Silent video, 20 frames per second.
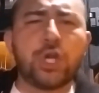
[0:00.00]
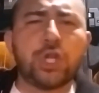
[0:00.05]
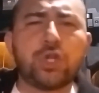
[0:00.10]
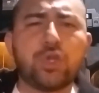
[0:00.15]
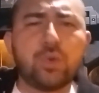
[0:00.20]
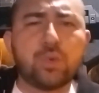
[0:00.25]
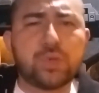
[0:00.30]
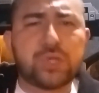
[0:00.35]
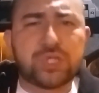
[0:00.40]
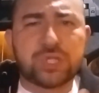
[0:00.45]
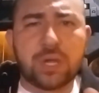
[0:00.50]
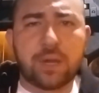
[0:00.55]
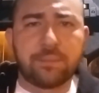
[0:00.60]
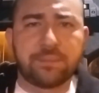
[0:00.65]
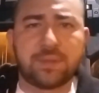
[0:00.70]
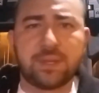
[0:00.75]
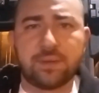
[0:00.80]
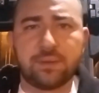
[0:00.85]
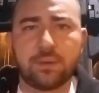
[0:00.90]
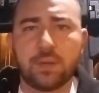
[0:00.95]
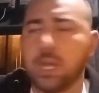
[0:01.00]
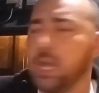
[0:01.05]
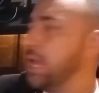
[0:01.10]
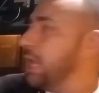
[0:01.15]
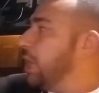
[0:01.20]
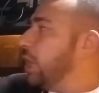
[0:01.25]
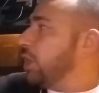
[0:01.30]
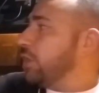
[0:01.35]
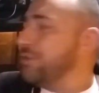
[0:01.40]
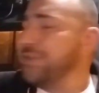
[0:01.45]
do something.
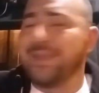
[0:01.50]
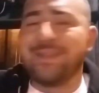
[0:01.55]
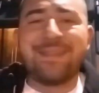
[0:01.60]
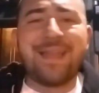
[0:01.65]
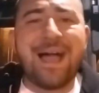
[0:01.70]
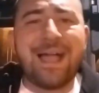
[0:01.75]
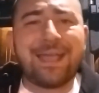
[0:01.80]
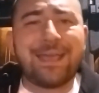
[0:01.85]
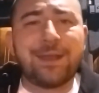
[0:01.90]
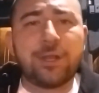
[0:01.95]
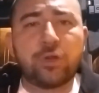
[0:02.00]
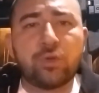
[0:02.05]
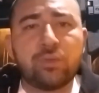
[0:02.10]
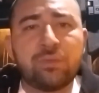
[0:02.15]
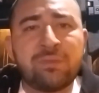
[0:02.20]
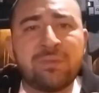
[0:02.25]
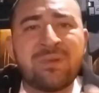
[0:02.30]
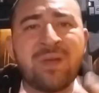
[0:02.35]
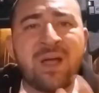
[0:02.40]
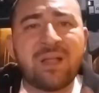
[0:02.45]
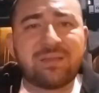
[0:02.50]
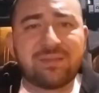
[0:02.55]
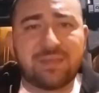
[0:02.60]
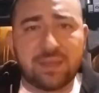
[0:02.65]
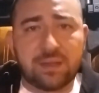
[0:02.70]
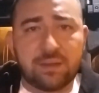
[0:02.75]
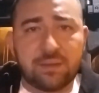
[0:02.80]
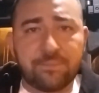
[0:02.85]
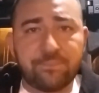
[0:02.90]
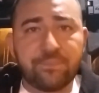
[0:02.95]
You're not gonna do
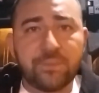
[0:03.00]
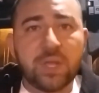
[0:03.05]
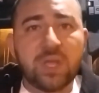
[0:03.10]
nothing.